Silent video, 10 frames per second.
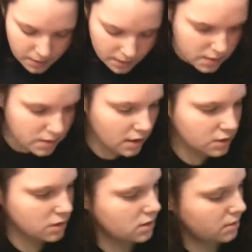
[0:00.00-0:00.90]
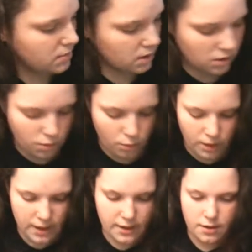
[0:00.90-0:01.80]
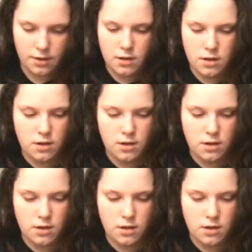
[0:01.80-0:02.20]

this actually seems like a little wider.